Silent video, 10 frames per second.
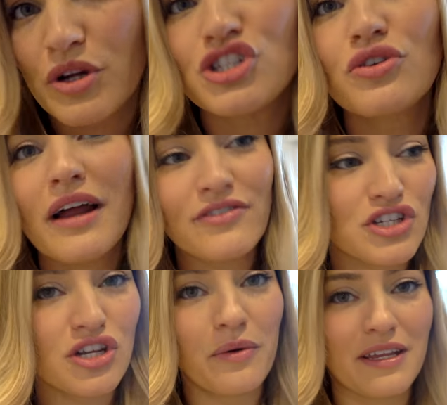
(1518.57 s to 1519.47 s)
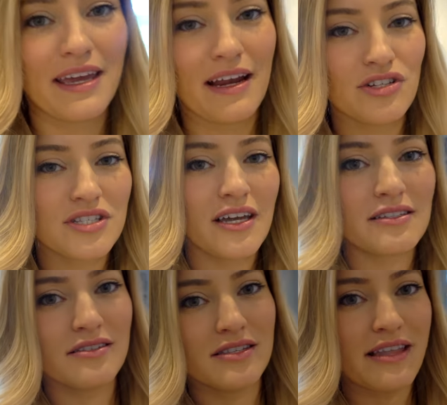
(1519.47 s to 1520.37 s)
which you don't have to show it again. I'll just
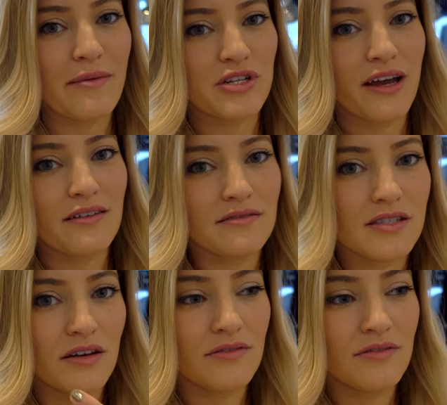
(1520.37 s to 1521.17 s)
cut to the Snapchat. Okay, so.